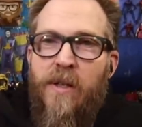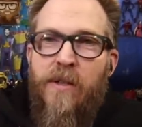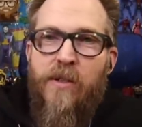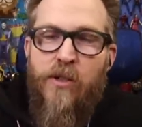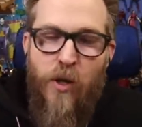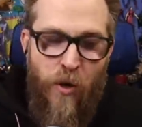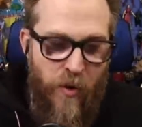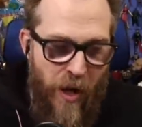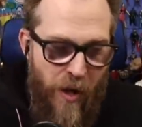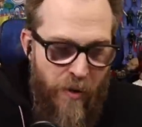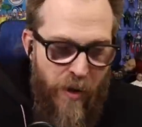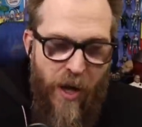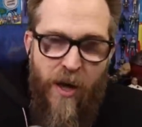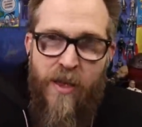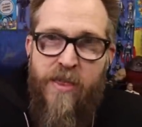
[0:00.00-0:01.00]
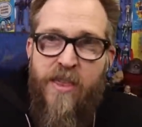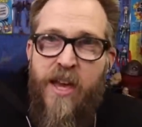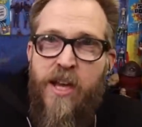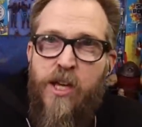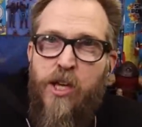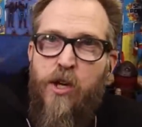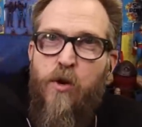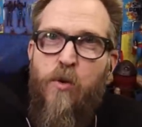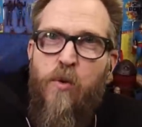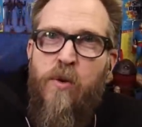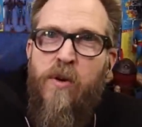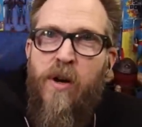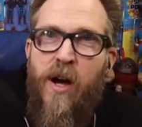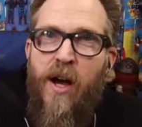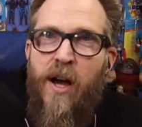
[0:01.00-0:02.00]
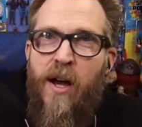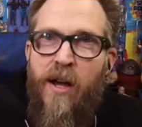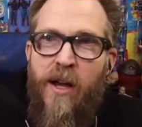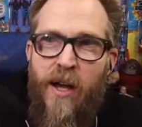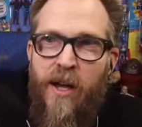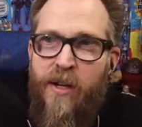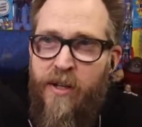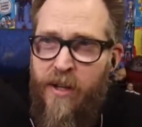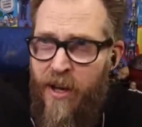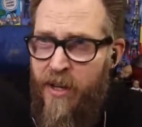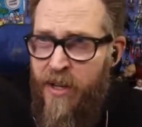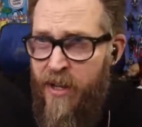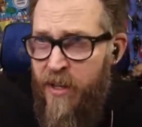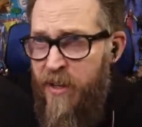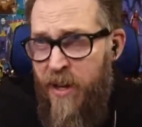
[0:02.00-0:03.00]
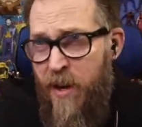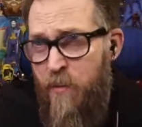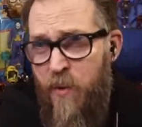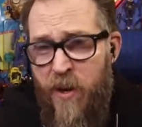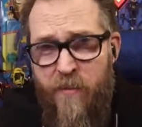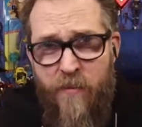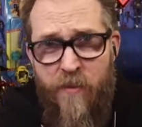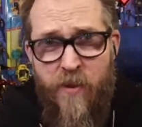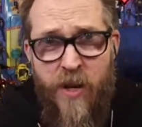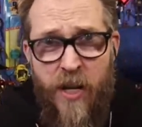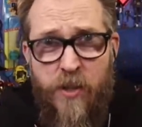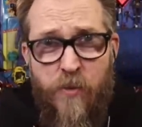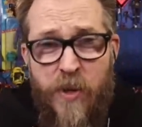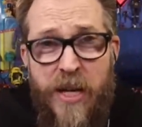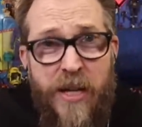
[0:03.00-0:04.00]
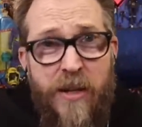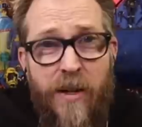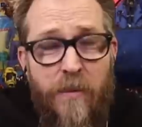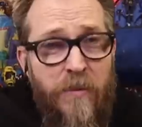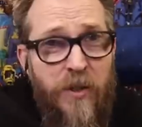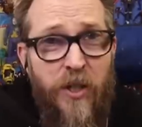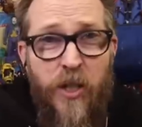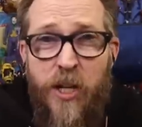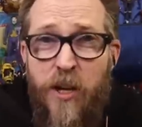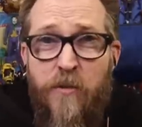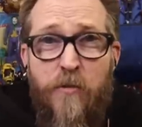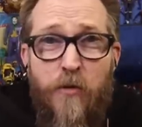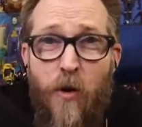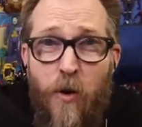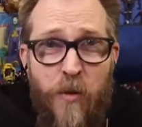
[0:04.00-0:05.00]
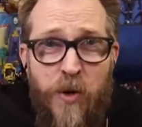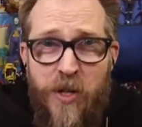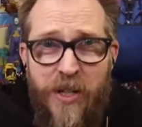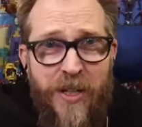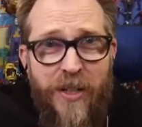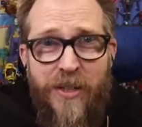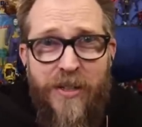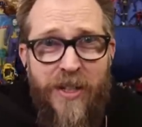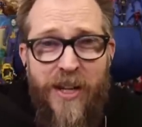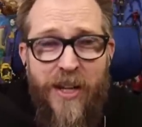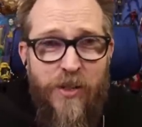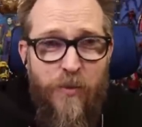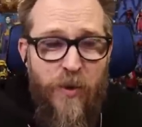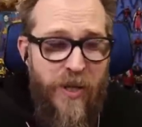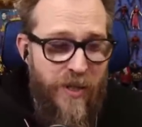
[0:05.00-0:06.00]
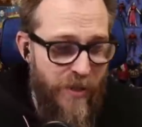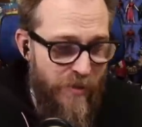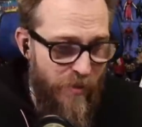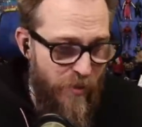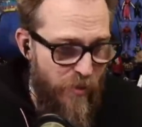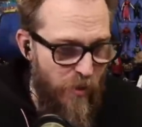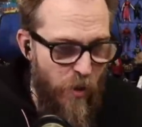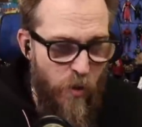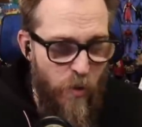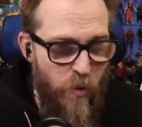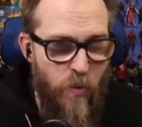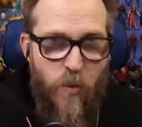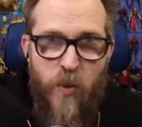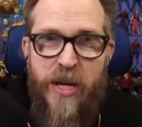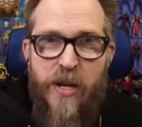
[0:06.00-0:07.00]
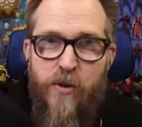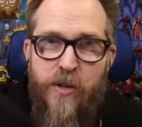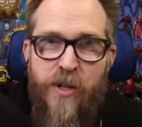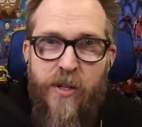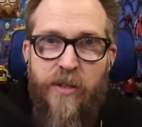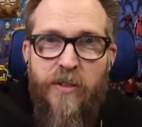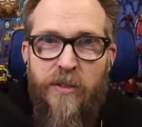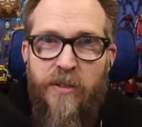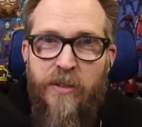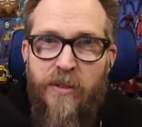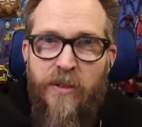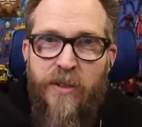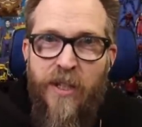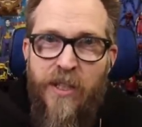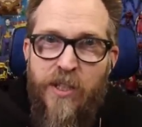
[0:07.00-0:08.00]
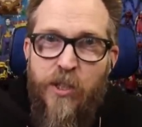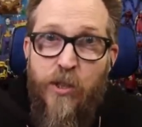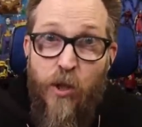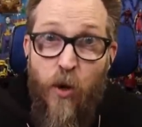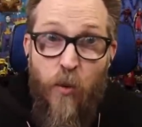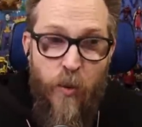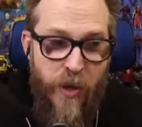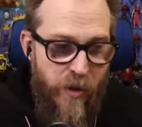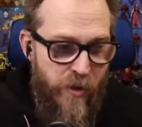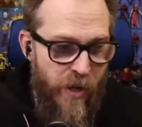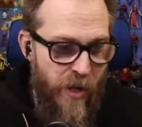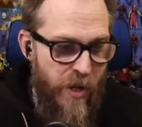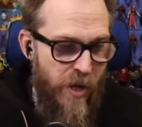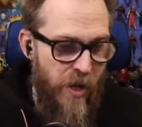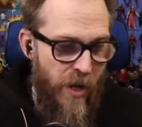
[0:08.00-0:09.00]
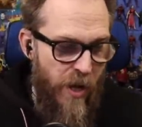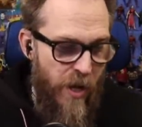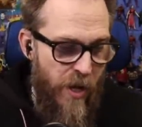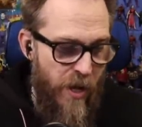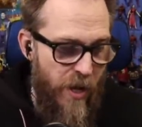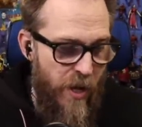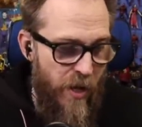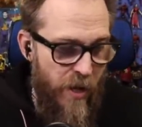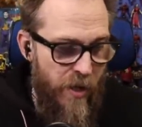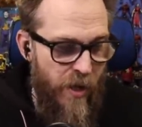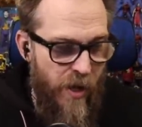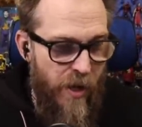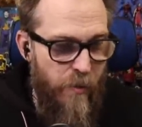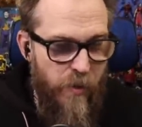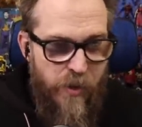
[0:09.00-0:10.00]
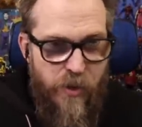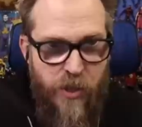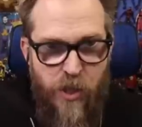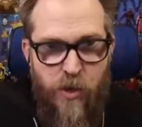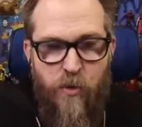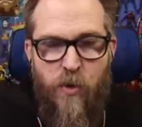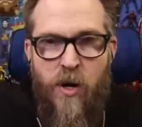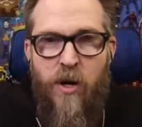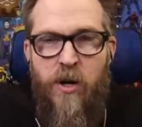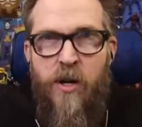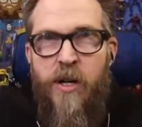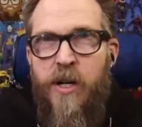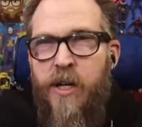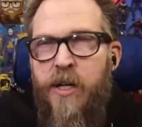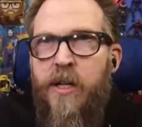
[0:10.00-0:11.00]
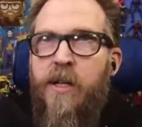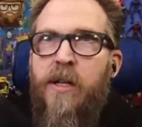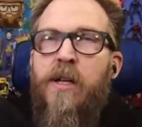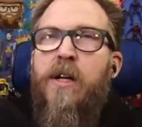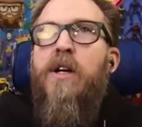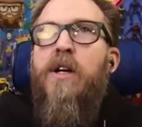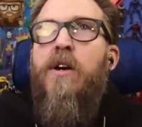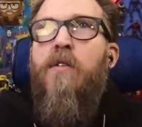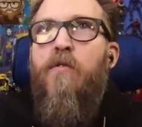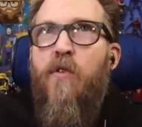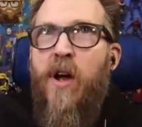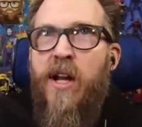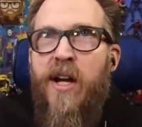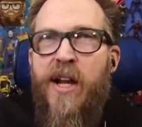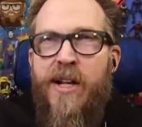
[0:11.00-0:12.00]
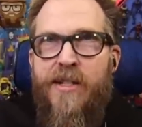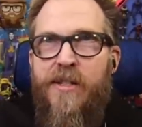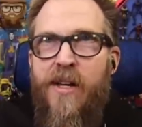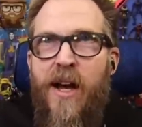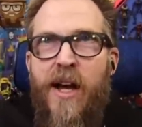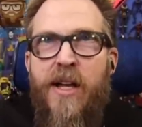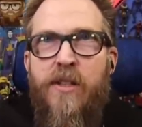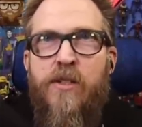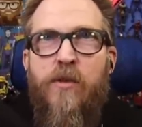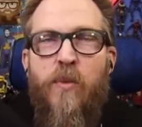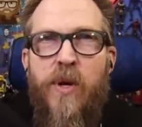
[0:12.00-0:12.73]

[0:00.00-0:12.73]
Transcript: So I, I thank you. I, I, I can't wait for next week. I'm looking forward to next week. This is so weird. It's so weird. And I will see you on Friday Night Tights.